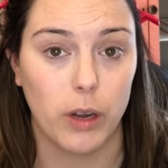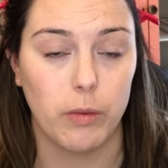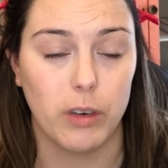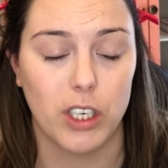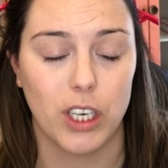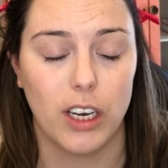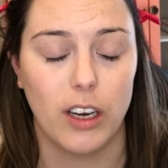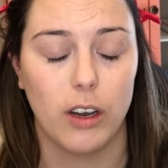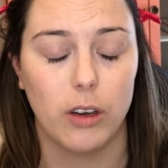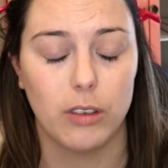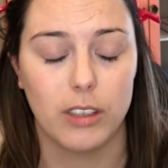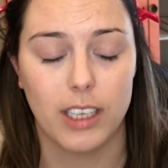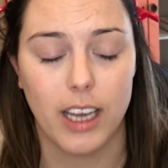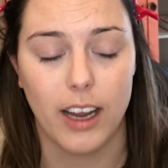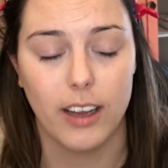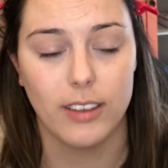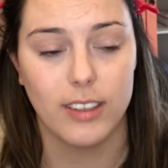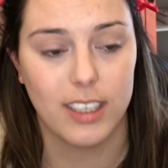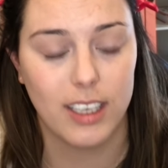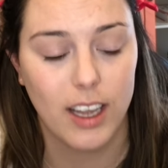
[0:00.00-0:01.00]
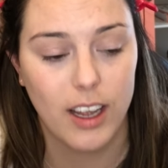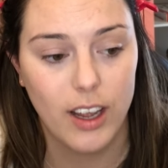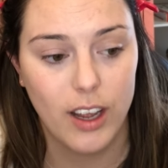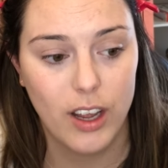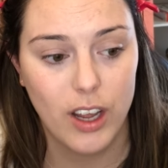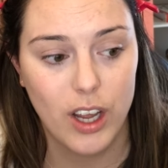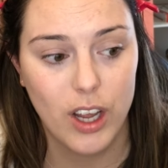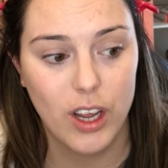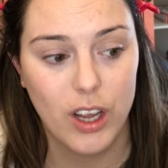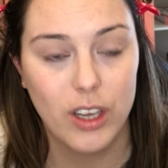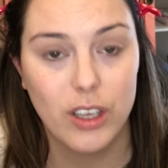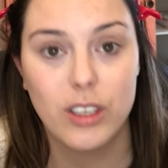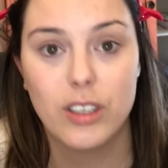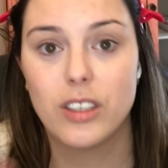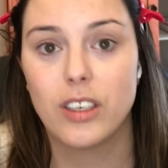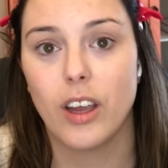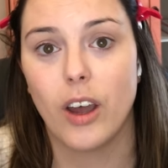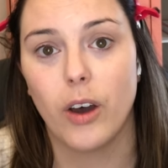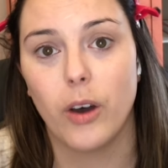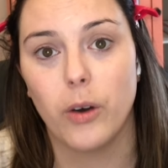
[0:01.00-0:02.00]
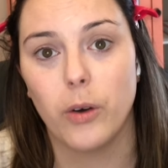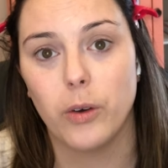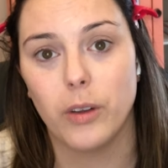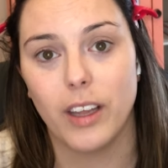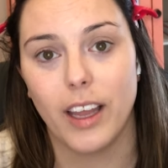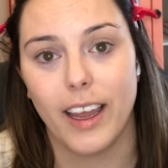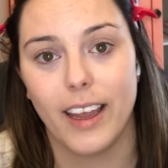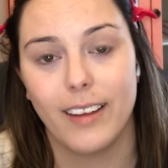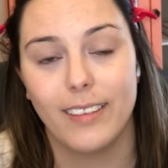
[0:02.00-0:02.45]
which I know sounds so